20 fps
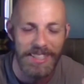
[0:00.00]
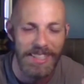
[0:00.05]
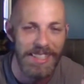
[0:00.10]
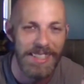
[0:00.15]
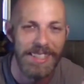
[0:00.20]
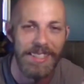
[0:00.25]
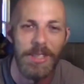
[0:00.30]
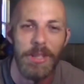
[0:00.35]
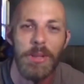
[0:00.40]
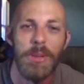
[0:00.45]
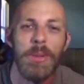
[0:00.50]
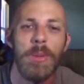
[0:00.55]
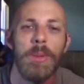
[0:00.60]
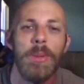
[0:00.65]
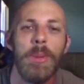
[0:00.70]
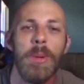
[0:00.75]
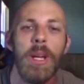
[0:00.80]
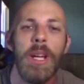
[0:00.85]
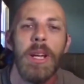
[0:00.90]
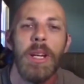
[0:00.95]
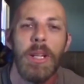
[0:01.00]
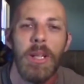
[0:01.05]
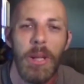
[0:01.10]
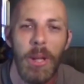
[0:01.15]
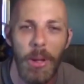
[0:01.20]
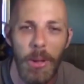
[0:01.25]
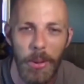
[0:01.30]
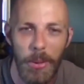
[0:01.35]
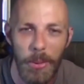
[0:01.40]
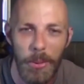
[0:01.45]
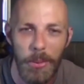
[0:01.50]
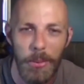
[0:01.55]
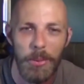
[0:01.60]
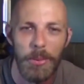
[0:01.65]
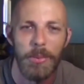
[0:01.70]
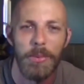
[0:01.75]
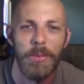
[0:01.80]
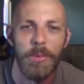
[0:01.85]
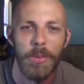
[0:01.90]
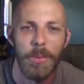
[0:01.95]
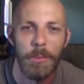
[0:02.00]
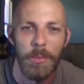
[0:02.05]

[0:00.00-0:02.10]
That is too cold for